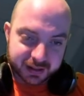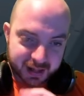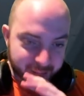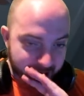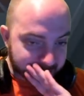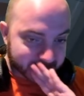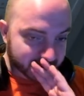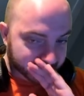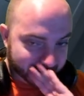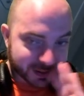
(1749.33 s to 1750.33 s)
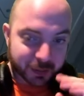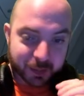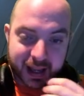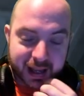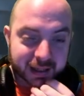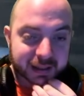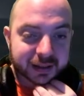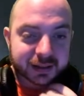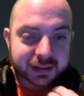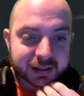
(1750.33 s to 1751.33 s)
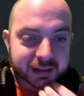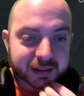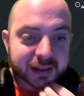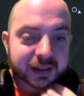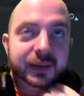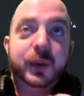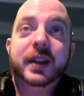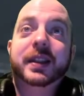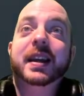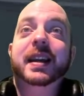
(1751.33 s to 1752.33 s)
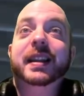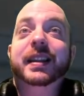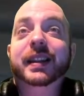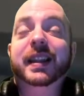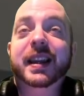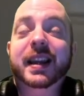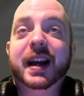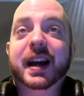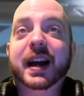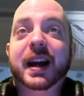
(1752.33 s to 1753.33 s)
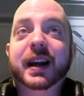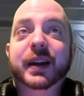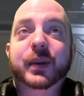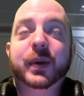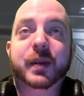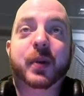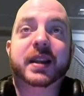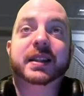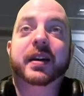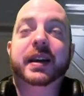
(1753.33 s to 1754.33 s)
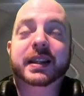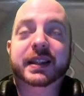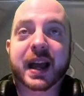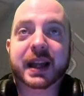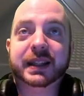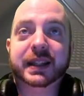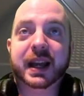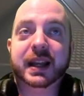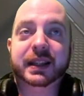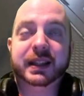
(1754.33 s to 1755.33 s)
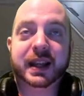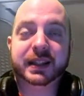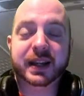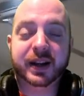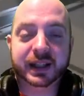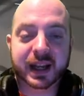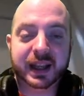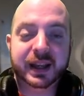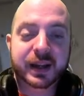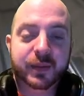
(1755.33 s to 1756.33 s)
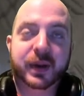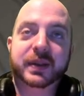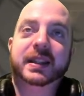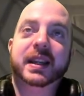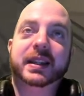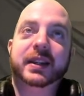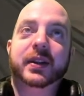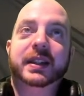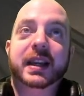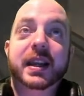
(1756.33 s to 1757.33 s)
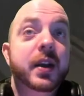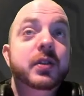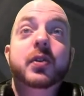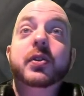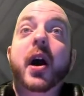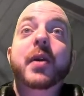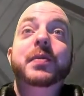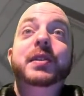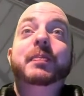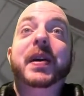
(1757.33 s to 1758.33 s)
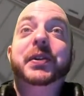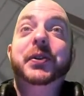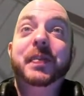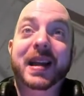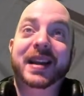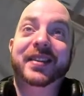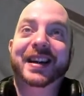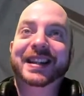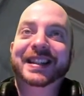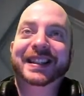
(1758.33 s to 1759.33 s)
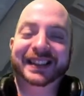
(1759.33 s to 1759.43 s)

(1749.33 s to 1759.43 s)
I'm my own still special being. One of the press guys at CIG when I was at CitizenCon said, "You're your own special being, Rich."